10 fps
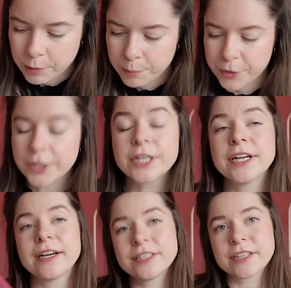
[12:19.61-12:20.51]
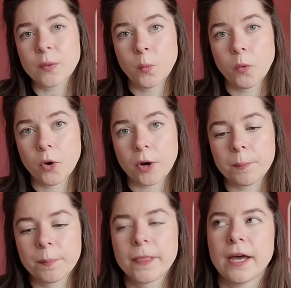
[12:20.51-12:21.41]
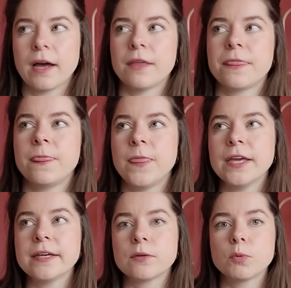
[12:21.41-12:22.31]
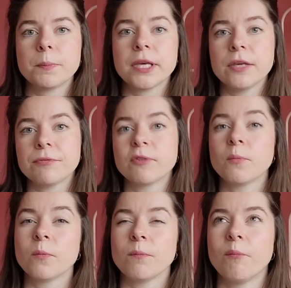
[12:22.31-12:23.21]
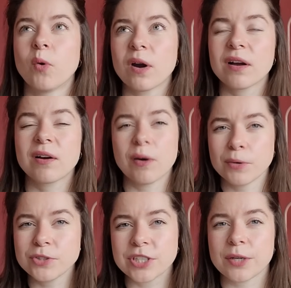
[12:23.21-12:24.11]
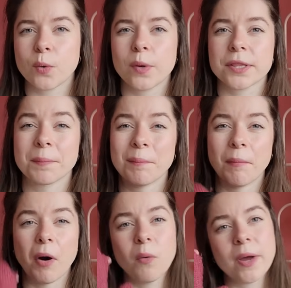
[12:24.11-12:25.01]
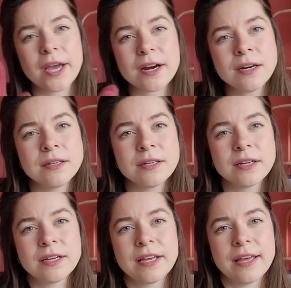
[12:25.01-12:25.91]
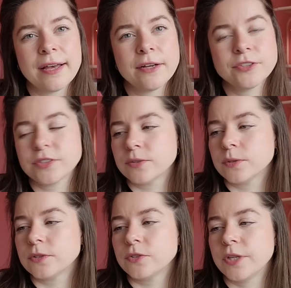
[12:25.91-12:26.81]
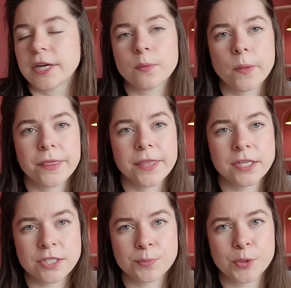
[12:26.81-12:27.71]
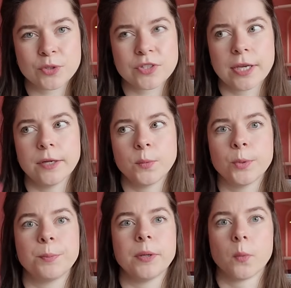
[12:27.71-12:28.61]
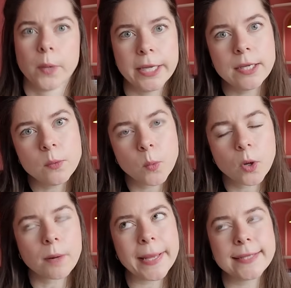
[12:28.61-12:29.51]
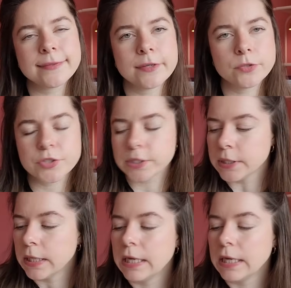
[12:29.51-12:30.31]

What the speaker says: But they're nice and warm. I think it would be even more cozy with mohair held together with this, because then it would be really warm and toasty.